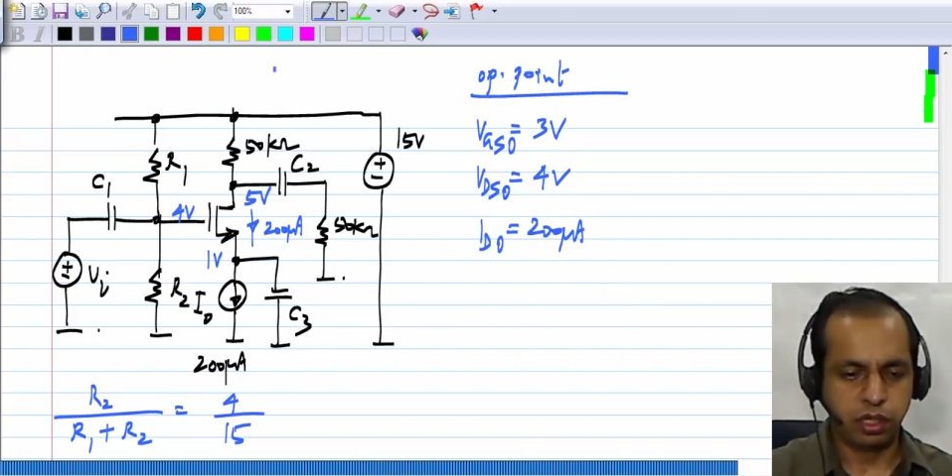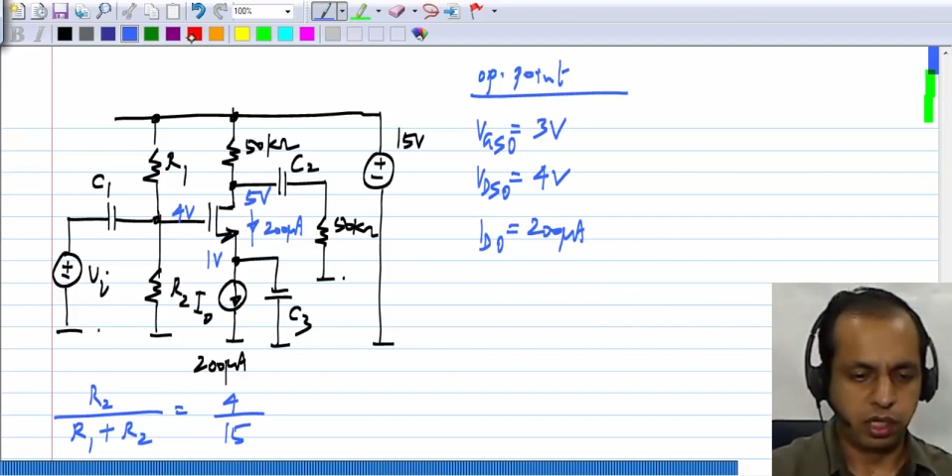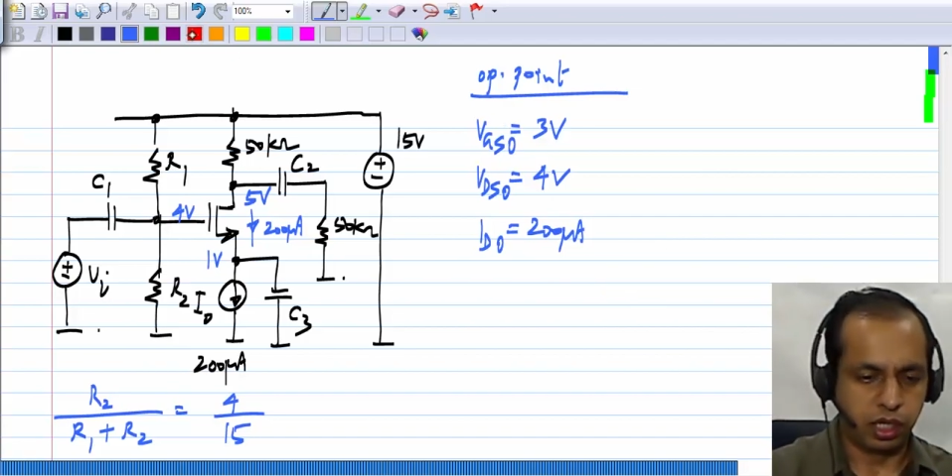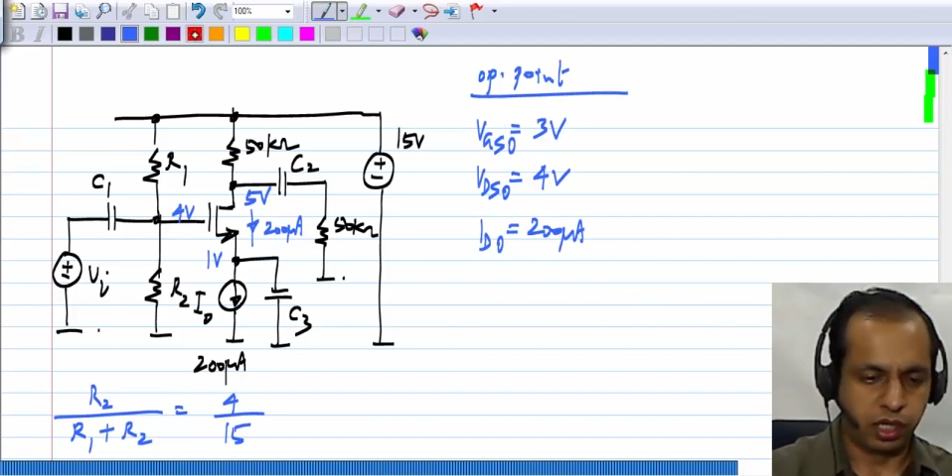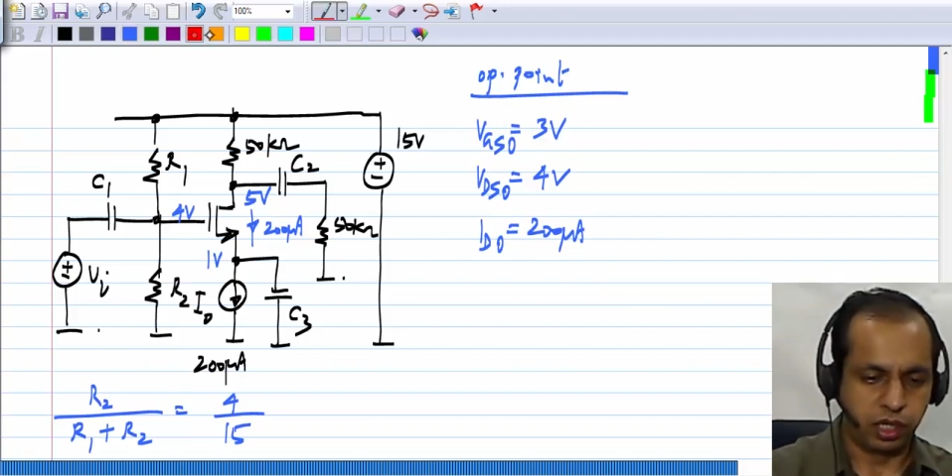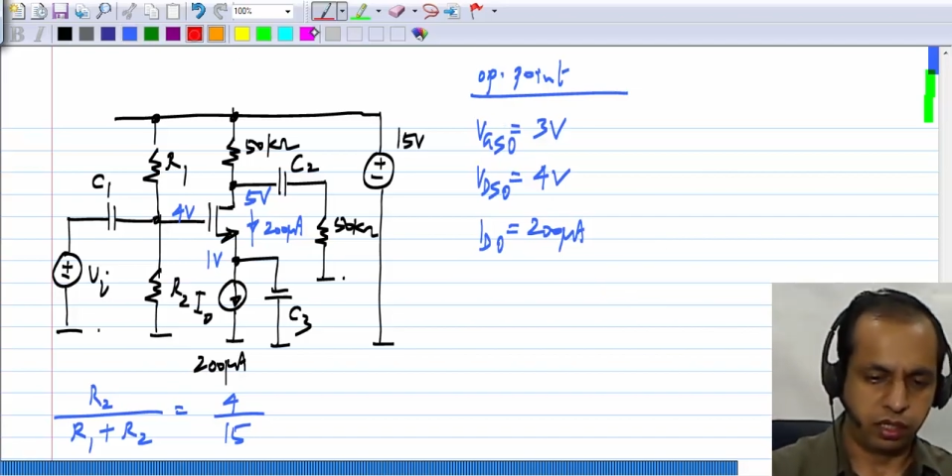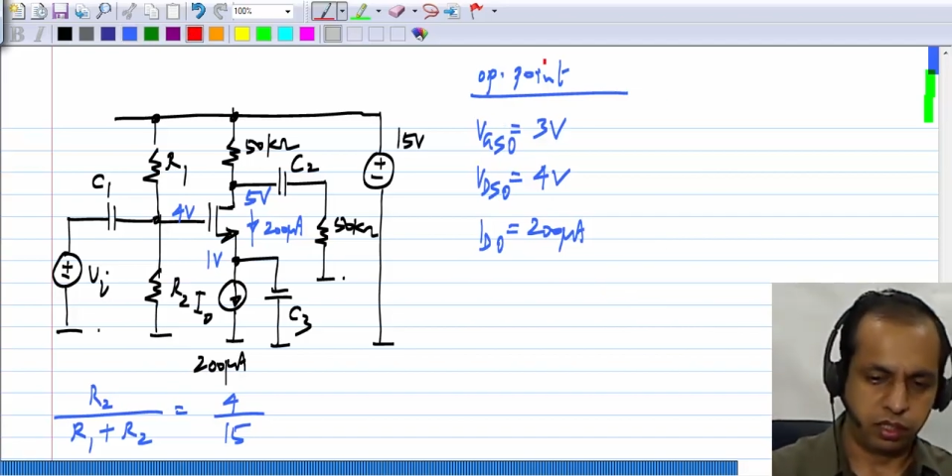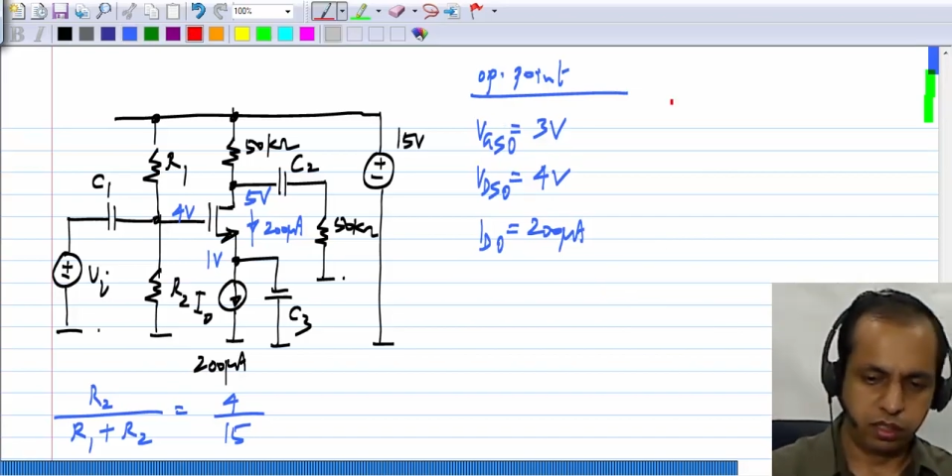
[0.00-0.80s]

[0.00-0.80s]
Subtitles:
and